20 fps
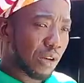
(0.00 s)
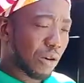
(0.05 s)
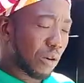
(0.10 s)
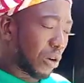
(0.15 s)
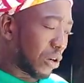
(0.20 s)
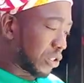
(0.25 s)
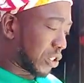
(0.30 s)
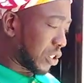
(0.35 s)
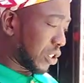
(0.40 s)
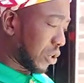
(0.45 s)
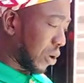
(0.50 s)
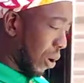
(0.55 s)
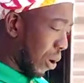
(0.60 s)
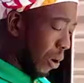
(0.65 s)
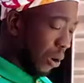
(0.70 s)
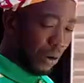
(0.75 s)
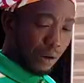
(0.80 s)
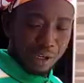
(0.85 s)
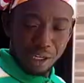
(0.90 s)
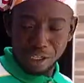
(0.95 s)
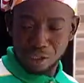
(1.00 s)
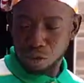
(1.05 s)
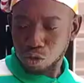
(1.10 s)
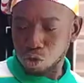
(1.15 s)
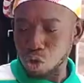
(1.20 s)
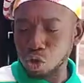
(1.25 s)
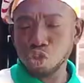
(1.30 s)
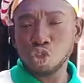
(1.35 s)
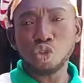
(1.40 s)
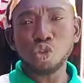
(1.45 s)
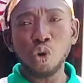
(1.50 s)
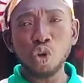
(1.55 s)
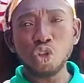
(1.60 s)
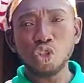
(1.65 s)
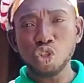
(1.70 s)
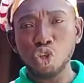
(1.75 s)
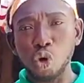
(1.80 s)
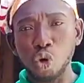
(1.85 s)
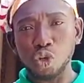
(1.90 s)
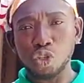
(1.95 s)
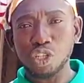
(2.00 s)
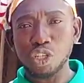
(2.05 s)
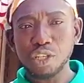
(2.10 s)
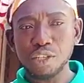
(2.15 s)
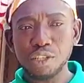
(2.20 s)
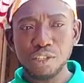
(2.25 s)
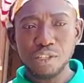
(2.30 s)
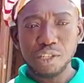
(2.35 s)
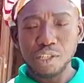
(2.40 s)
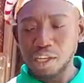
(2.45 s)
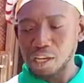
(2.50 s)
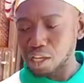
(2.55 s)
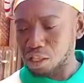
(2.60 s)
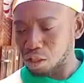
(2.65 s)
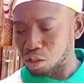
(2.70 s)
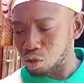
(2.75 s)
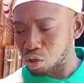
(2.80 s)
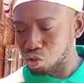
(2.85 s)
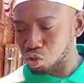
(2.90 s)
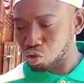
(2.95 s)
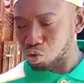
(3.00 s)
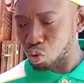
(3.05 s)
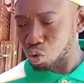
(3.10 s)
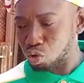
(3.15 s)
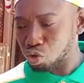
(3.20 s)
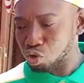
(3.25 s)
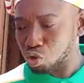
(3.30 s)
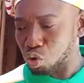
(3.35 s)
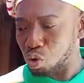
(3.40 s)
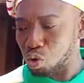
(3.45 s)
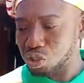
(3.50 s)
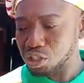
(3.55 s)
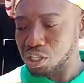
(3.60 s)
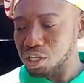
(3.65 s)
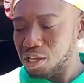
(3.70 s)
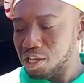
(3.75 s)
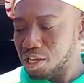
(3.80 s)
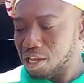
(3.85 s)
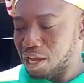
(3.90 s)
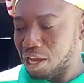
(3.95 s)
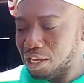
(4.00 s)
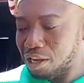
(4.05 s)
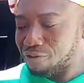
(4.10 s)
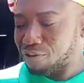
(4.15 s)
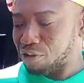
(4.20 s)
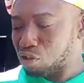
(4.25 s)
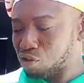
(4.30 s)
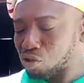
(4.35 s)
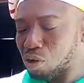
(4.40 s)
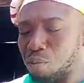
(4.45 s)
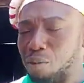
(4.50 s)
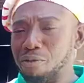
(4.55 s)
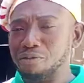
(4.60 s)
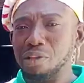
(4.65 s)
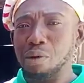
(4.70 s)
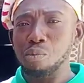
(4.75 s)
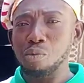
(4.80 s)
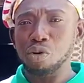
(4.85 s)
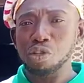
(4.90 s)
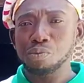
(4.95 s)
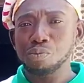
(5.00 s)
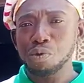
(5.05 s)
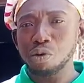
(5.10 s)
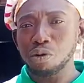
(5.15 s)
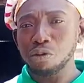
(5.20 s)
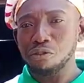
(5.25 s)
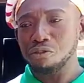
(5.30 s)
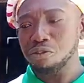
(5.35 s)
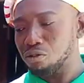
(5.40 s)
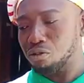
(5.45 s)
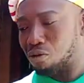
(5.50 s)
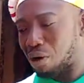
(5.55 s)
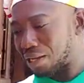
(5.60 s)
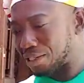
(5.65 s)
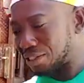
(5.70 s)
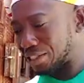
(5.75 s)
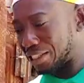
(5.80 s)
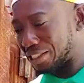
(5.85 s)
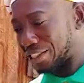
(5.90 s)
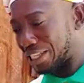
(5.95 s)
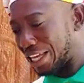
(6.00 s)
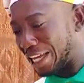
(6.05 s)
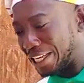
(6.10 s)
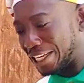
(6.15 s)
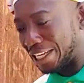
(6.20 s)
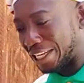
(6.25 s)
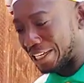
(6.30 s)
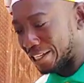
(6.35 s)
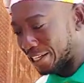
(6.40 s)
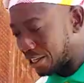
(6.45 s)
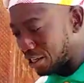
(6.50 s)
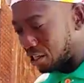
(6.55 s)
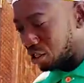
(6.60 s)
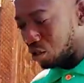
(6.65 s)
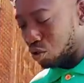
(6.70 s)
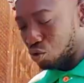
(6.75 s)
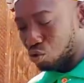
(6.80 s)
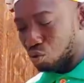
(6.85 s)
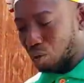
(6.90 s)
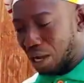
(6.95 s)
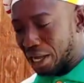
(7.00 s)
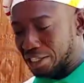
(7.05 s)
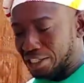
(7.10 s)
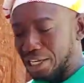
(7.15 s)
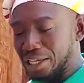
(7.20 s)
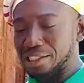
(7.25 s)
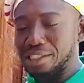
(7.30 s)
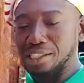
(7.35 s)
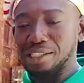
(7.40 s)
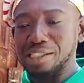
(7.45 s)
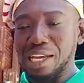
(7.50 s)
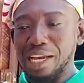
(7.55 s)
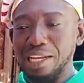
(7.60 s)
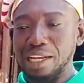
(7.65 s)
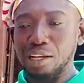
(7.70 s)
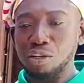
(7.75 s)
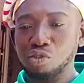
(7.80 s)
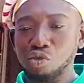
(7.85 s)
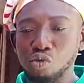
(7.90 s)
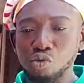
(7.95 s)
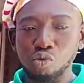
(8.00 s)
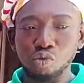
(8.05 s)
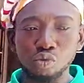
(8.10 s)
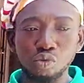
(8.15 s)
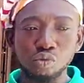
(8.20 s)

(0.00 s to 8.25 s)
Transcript: because you know it looks so choked it looks so choked and even some of the most beautiful ones is hidden so i just decided to